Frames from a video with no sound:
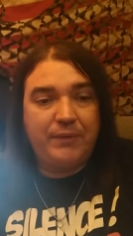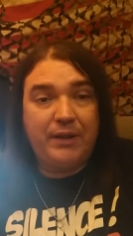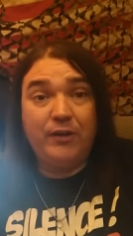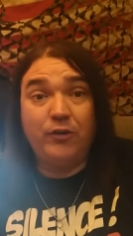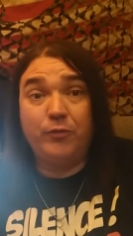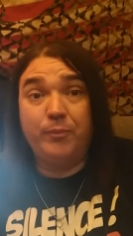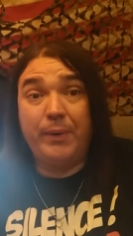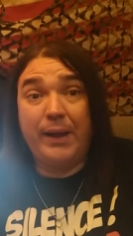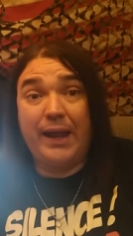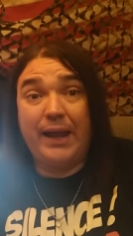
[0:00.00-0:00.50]

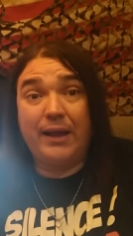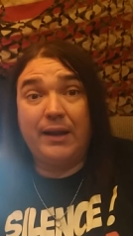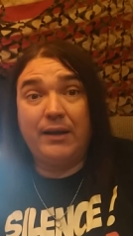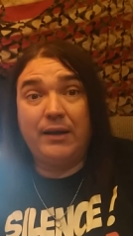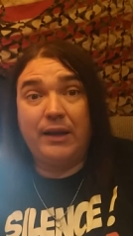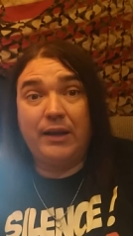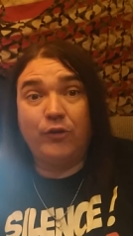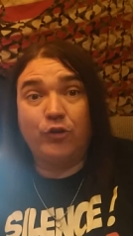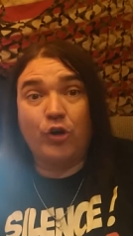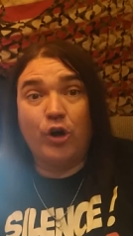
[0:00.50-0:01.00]
His
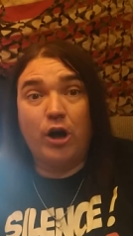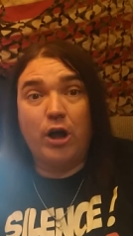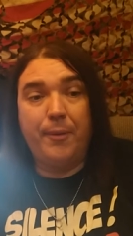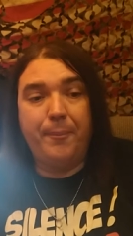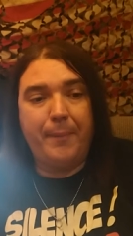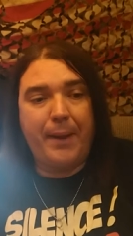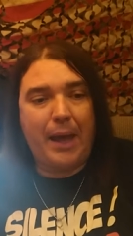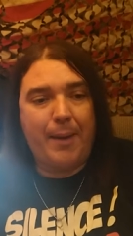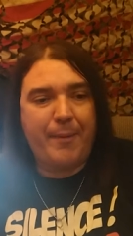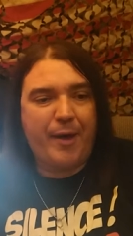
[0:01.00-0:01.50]
band is
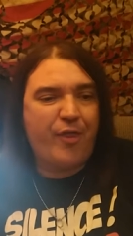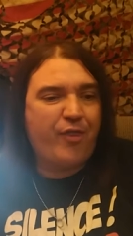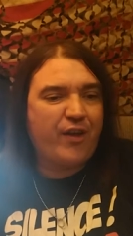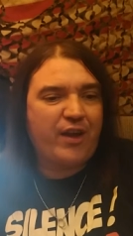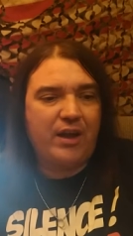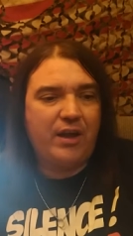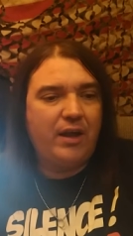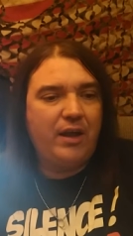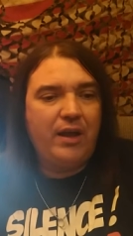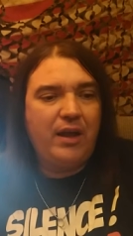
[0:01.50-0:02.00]
called Mammoth
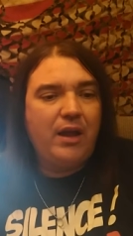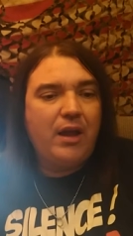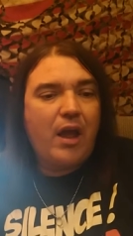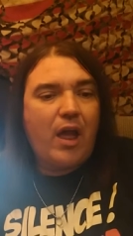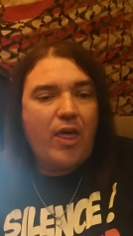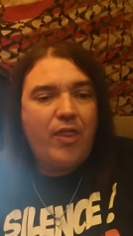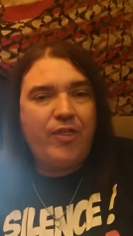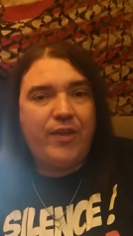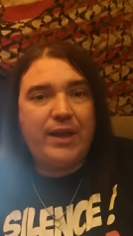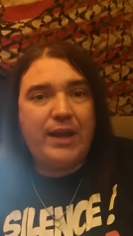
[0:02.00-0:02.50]

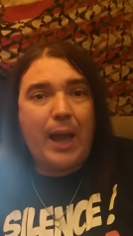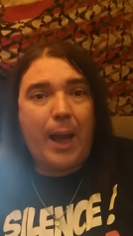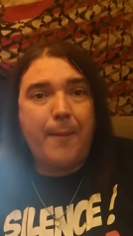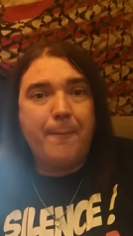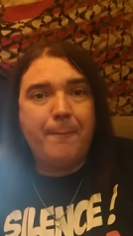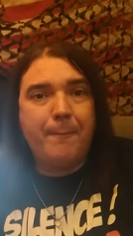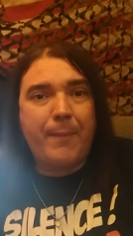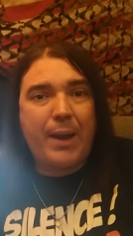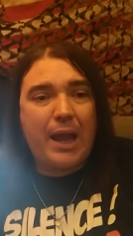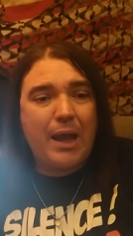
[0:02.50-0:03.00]
the
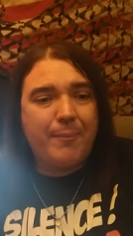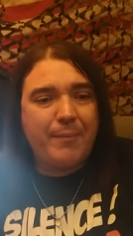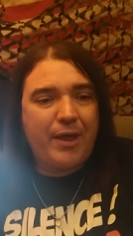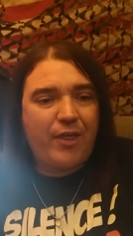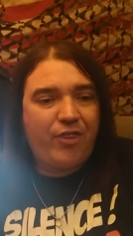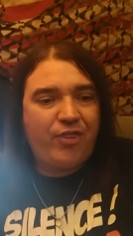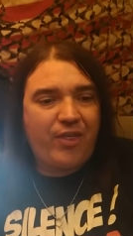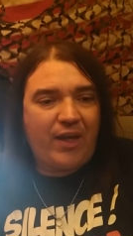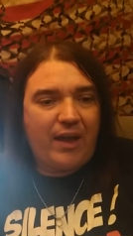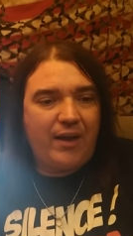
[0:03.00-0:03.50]

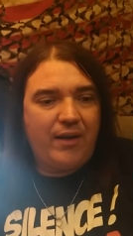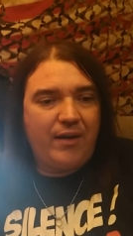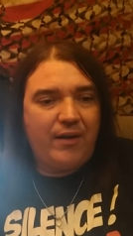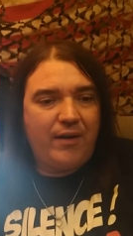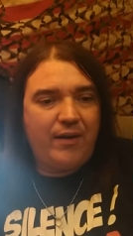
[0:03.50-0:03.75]
Mammoth